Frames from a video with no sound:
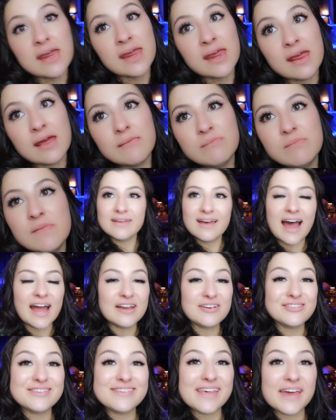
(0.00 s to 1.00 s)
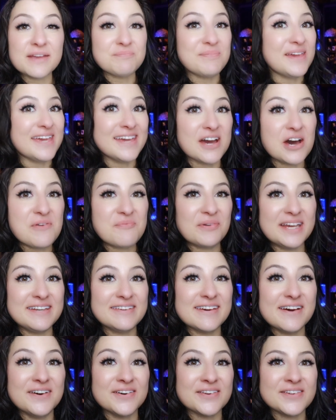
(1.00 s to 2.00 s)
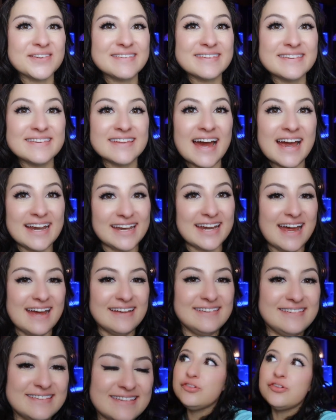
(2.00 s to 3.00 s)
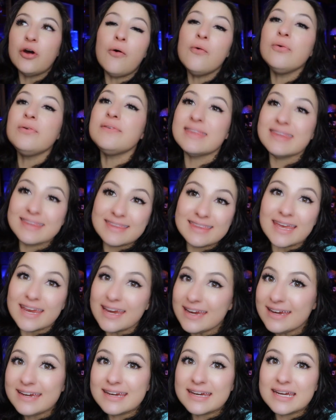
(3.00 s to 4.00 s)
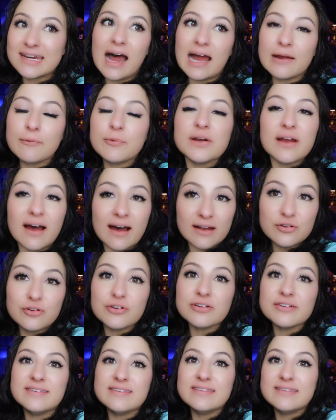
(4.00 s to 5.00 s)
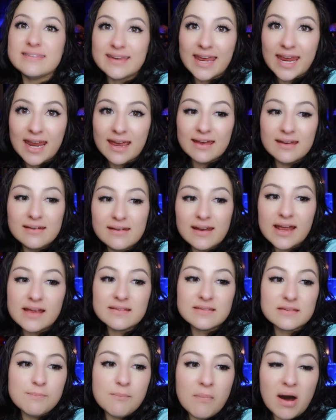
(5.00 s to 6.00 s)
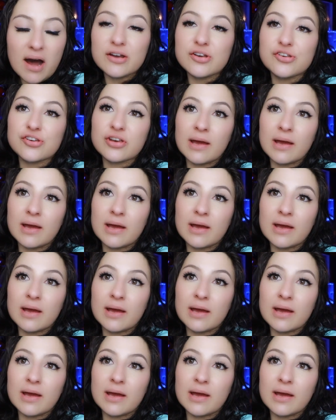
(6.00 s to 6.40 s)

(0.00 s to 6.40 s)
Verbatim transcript: am. I just like being on my toes, I guess. Don't think I would understand as much